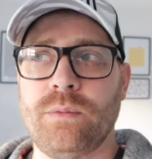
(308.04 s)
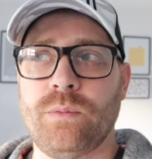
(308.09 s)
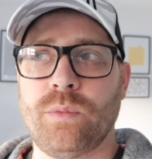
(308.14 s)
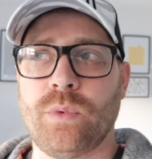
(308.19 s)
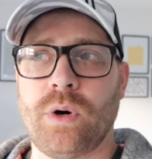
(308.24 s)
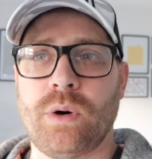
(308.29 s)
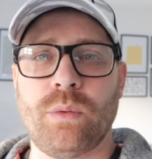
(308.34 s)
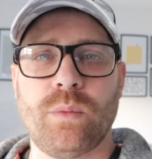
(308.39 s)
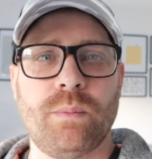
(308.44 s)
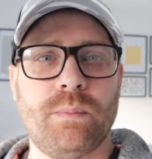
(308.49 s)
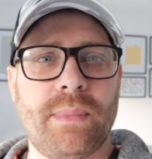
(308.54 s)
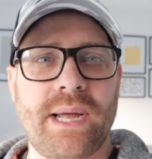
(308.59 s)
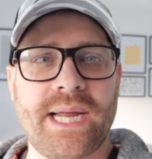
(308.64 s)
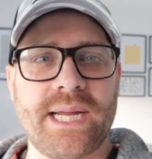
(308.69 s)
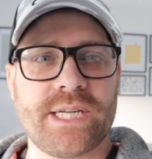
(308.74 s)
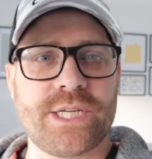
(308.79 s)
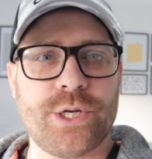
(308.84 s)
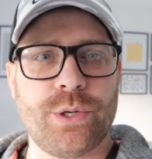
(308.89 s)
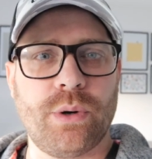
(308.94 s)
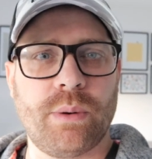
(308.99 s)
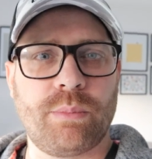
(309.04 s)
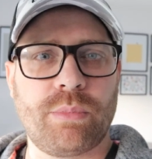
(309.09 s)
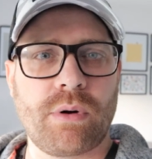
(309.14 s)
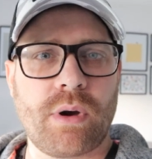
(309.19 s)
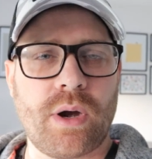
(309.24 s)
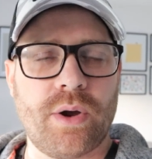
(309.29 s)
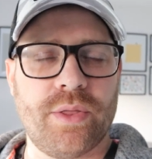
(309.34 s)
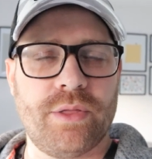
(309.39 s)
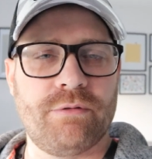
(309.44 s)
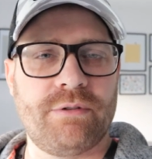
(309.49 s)
what makes you a
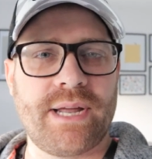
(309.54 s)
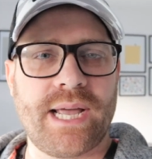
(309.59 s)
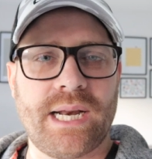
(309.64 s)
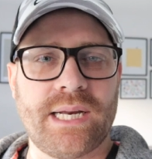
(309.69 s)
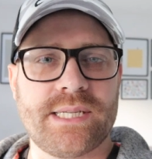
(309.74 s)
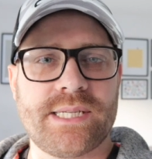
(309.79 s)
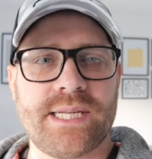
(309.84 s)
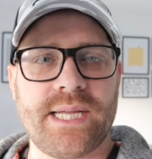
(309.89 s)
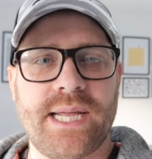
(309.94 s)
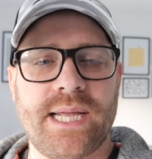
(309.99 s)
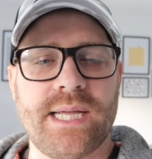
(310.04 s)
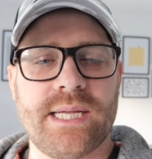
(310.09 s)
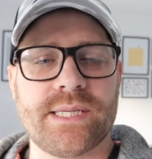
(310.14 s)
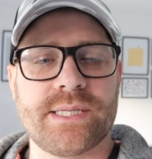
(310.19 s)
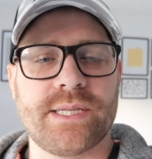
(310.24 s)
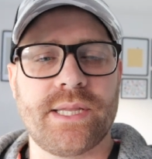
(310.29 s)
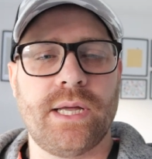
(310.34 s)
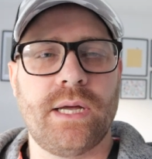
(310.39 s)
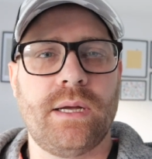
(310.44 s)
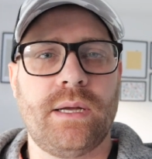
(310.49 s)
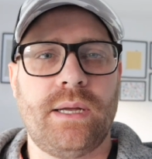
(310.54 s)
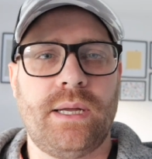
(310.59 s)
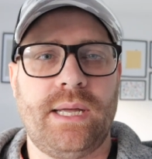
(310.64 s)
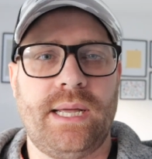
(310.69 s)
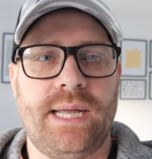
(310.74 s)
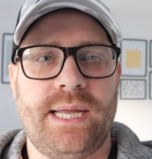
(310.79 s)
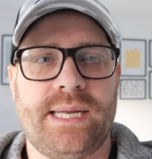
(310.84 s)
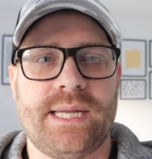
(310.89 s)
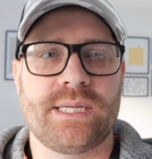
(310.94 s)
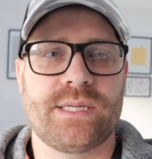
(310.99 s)
pro? The reality is that
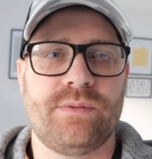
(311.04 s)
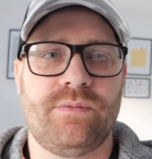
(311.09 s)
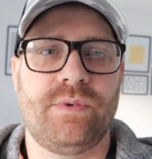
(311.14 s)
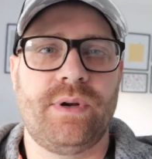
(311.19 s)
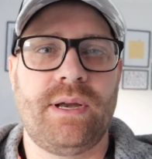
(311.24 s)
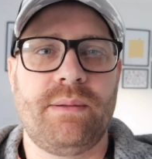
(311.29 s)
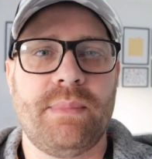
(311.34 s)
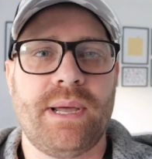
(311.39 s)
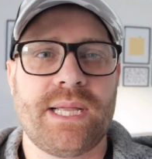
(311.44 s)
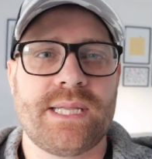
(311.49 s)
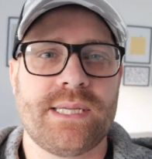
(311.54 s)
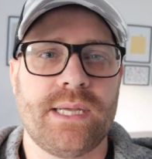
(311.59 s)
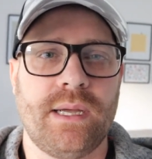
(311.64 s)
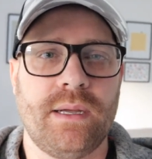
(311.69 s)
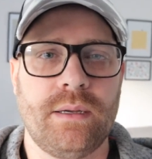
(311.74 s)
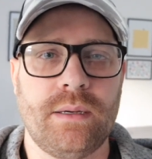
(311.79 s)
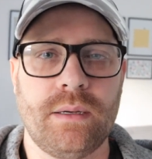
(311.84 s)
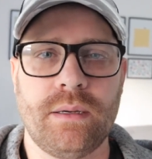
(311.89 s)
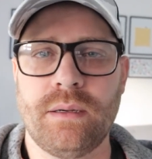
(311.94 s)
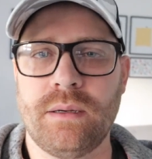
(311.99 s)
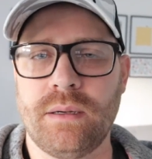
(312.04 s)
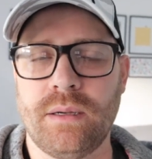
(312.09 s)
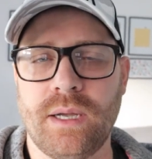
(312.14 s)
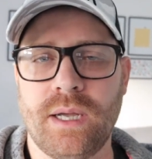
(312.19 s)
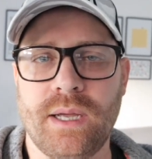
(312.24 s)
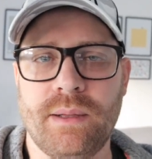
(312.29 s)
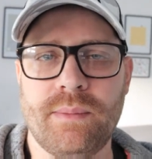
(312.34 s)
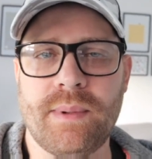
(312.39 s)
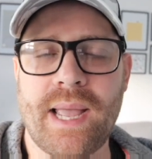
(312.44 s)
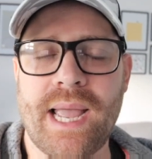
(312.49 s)
it doesn't really matter
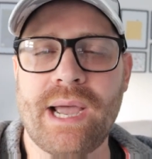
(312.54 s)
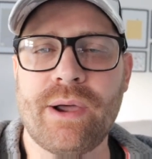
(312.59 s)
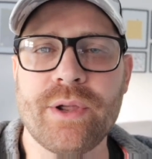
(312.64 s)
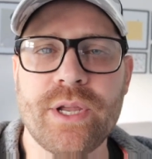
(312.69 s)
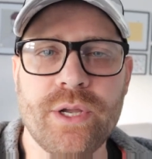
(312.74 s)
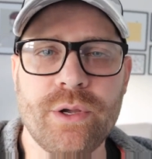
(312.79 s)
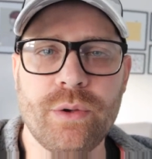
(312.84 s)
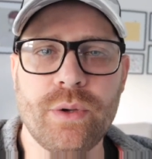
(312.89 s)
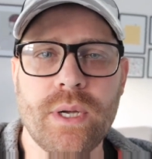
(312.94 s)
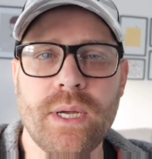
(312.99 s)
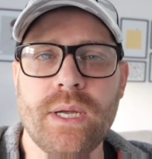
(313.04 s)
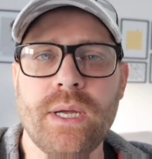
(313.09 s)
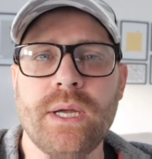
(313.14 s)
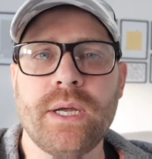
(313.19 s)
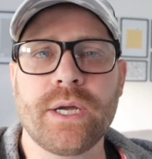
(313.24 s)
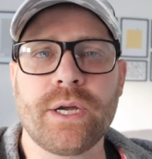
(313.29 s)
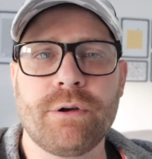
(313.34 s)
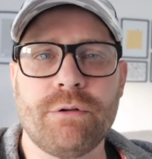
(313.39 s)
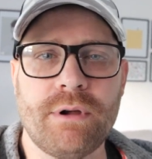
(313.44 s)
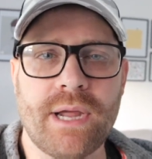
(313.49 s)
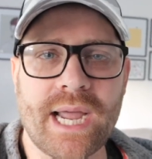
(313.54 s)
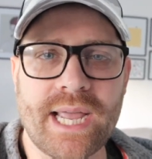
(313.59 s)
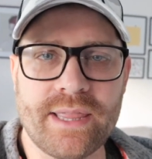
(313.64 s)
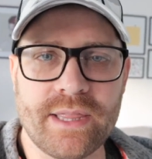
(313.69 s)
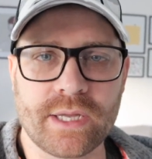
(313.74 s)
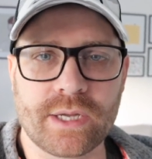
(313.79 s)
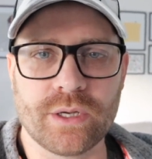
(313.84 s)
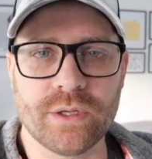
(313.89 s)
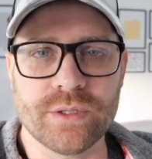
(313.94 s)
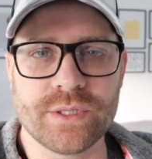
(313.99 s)
how you create
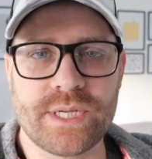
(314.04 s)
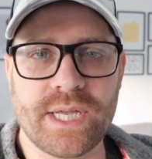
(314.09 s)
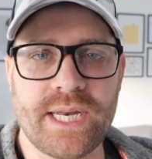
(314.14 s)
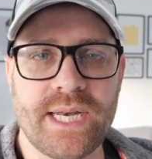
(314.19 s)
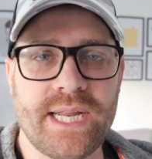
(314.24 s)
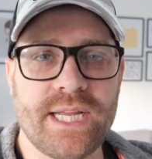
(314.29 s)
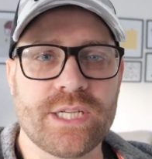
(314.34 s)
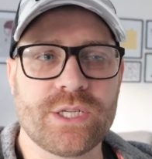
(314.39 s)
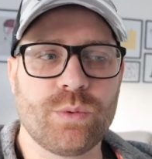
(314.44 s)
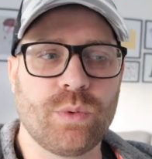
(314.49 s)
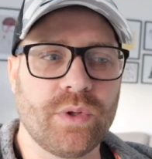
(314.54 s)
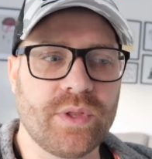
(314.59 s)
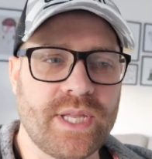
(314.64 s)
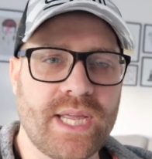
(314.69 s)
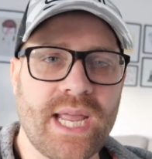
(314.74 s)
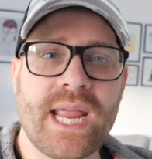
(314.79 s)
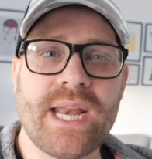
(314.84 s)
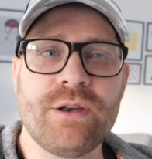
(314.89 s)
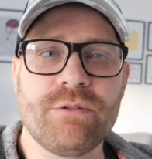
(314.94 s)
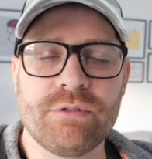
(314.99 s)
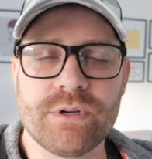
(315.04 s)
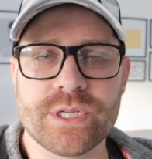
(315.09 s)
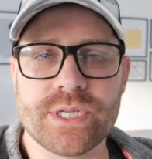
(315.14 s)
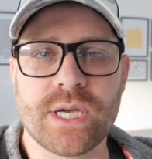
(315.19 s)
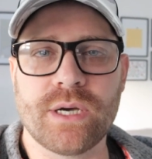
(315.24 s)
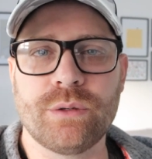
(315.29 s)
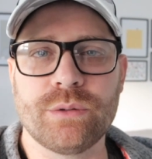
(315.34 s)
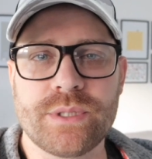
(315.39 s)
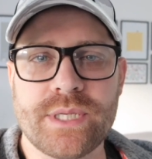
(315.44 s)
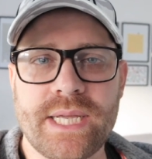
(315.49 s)
the content, it's what the end
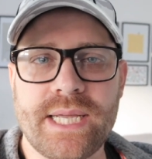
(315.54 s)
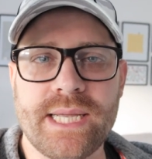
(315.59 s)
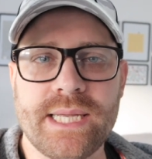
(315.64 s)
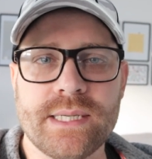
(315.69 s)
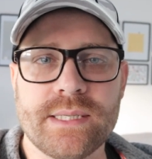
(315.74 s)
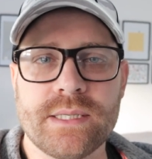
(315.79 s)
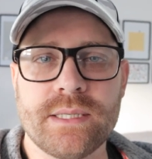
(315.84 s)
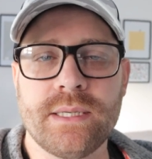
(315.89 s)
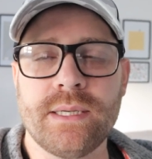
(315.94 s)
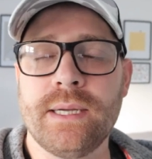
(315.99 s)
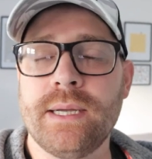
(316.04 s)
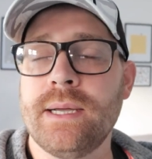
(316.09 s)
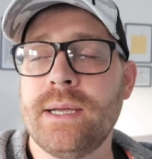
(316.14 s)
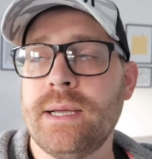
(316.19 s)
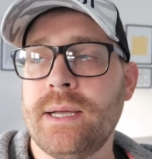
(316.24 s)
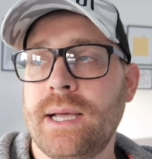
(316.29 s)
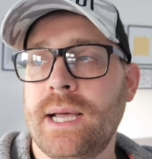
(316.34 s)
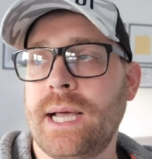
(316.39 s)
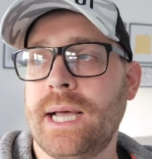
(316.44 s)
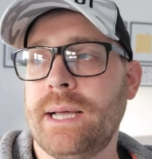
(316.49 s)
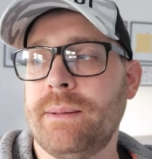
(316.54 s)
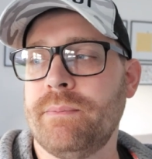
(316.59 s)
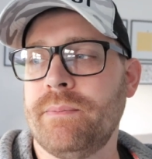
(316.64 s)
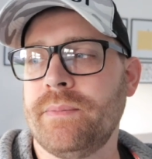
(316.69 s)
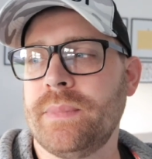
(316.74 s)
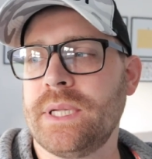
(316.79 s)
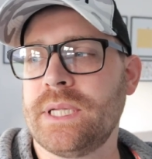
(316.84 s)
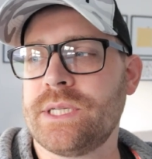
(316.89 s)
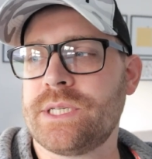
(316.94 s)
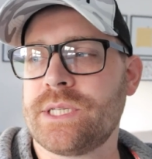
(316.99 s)
result is.
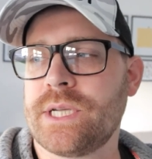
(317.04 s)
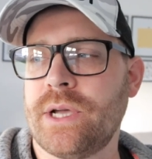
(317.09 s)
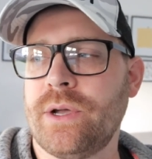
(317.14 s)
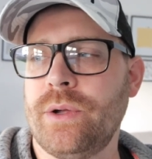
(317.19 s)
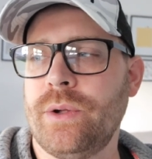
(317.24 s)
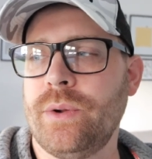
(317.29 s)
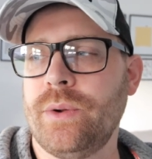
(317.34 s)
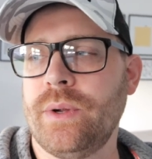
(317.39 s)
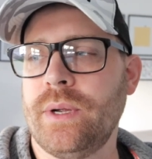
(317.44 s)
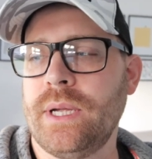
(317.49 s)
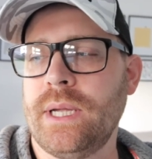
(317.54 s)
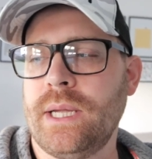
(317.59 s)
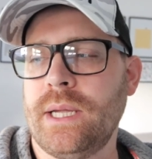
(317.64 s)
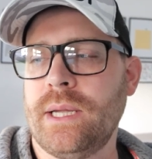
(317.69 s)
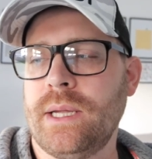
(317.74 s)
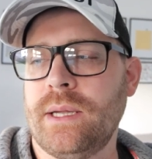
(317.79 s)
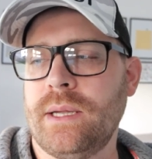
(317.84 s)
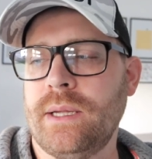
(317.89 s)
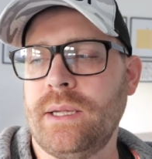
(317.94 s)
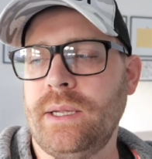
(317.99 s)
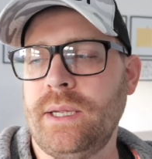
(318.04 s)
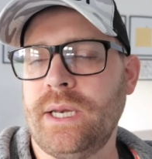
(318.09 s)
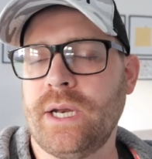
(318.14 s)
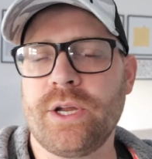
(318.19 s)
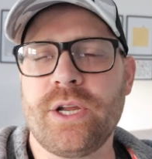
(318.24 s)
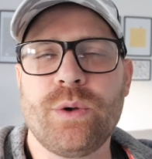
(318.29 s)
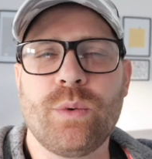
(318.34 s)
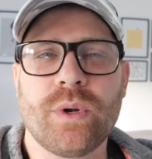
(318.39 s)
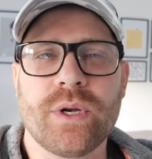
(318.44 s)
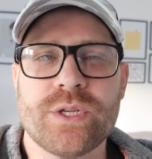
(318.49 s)
So you know,
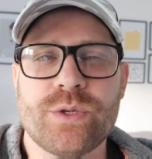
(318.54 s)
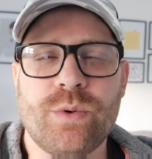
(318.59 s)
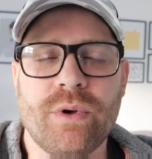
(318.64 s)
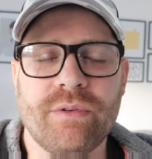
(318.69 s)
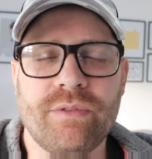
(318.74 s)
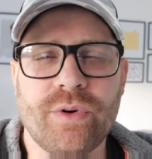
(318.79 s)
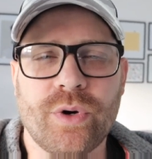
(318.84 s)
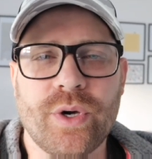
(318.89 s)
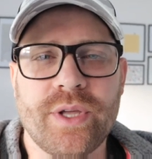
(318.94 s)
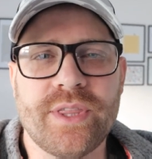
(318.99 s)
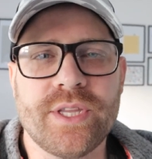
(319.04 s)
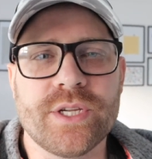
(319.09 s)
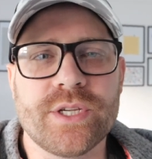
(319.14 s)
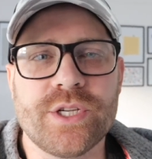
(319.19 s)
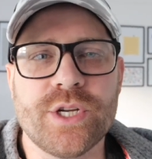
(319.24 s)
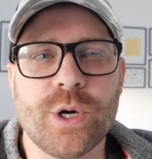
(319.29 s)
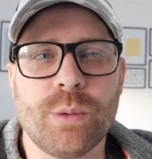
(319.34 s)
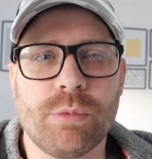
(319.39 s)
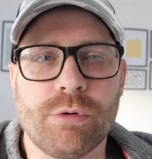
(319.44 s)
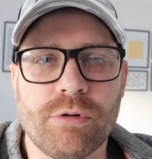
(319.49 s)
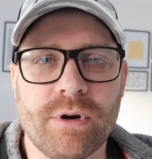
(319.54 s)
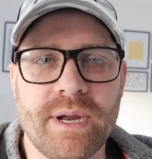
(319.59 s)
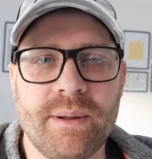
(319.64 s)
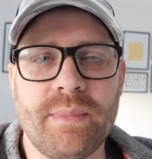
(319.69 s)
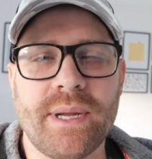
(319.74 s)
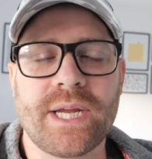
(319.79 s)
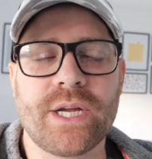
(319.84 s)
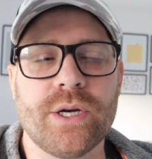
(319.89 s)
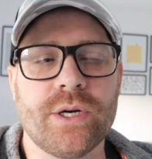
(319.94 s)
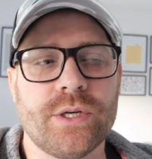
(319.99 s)
you want to avoid the snobbery
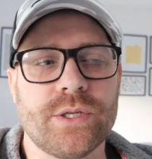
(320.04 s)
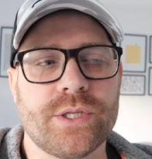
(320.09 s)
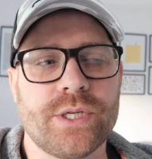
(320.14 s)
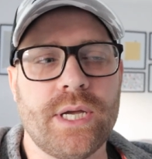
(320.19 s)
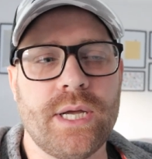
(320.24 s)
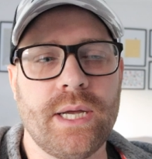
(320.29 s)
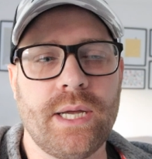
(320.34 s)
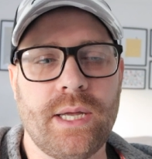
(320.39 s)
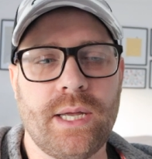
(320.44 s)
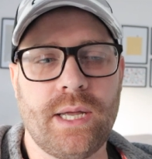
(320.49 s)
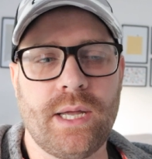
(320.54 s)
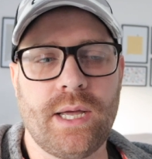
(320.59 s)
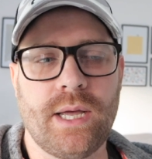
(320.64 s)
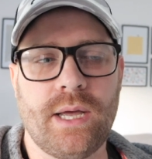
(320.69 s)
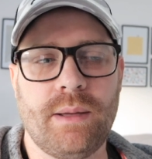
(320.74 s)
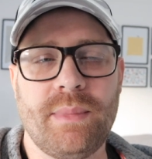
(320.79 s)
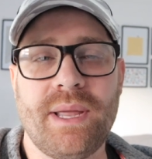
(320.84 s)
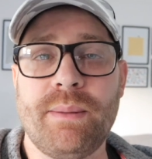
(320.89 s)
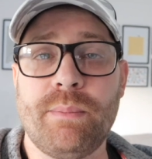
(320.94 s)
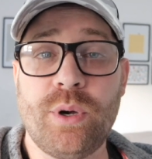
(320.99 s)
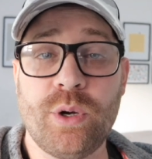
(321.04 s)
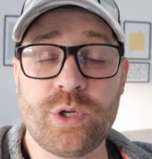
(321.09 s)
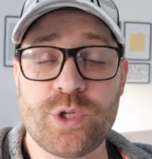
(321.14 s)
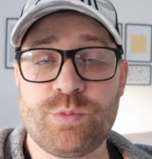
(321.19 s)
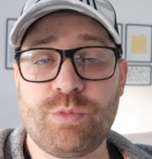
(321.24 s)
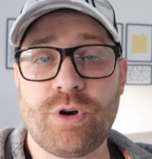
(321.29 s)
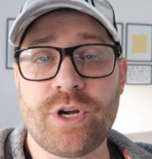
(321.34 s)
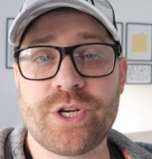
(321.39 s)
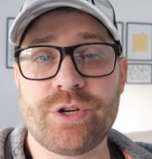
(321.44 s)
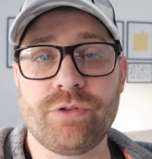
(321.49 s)
because it puts
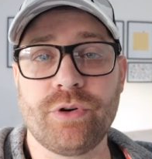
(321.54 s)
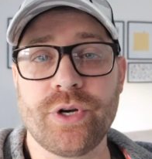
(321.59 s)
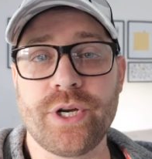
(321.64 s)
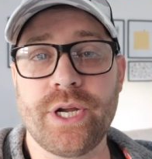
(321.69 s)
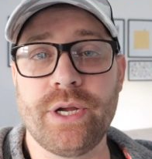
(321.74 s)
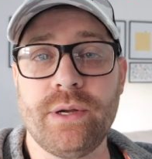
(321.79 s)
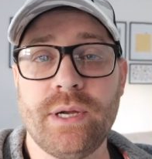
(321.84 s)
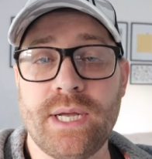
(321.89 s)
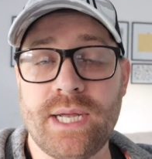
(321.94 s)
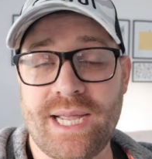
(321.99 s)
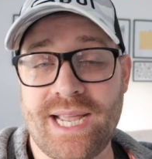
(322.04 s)
pressure on you.